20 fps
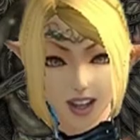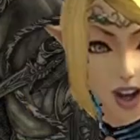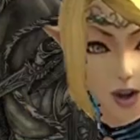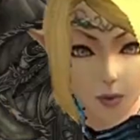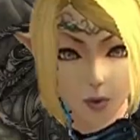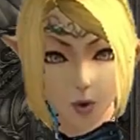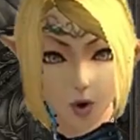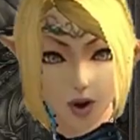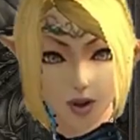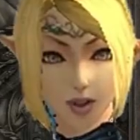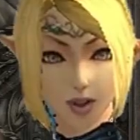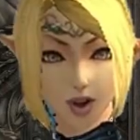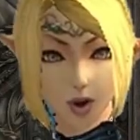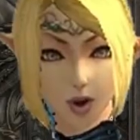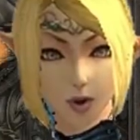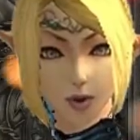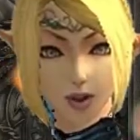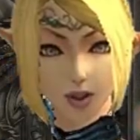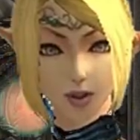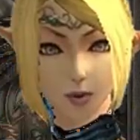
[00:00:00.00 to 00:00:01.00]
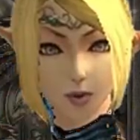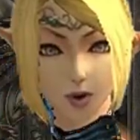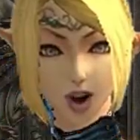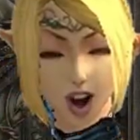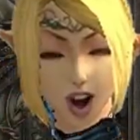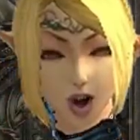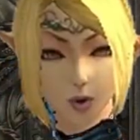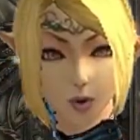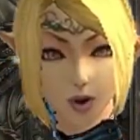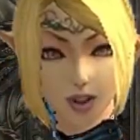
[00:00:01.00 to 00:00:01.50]
Important news
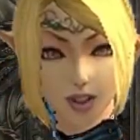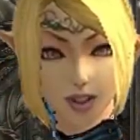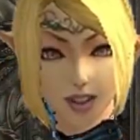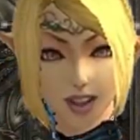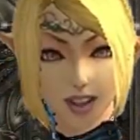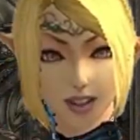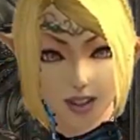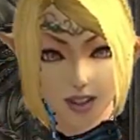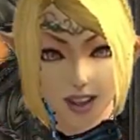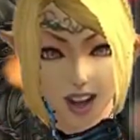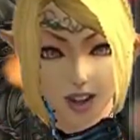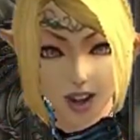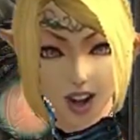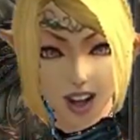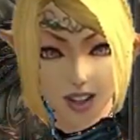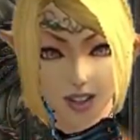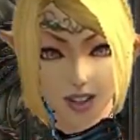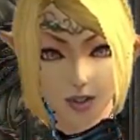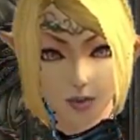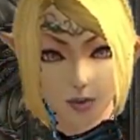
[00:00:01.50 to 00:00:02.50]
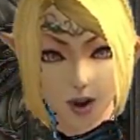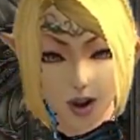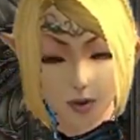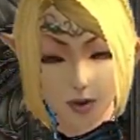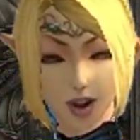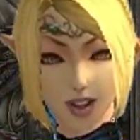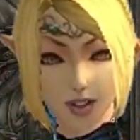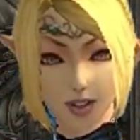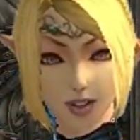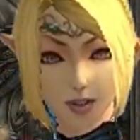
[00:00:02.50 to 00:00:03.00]
for all residents and guests of
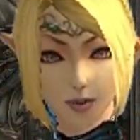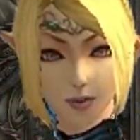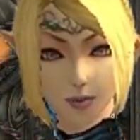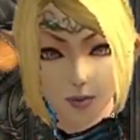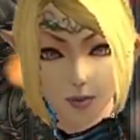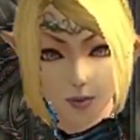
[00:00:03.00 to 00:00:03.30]
Iris.